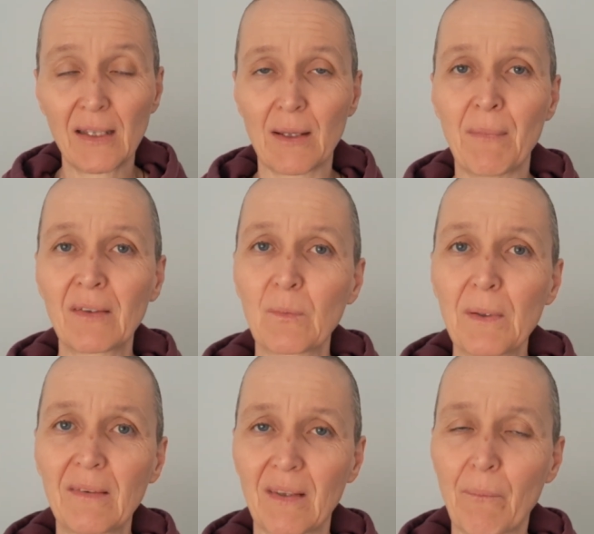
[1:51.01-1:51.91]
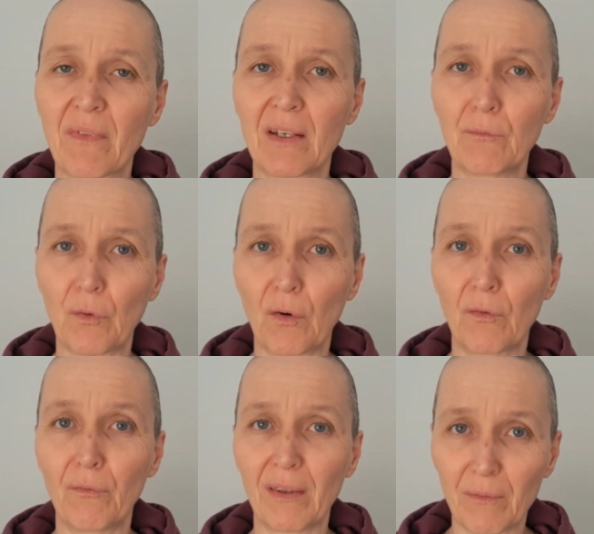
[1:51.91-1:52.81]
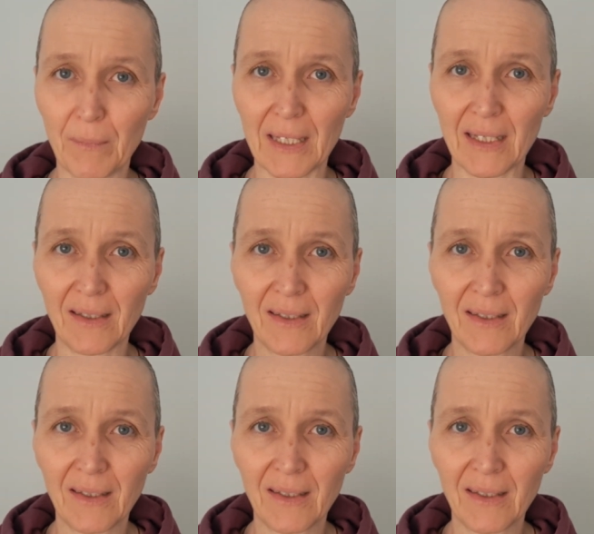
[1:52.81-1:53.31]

There must be something wrong with me,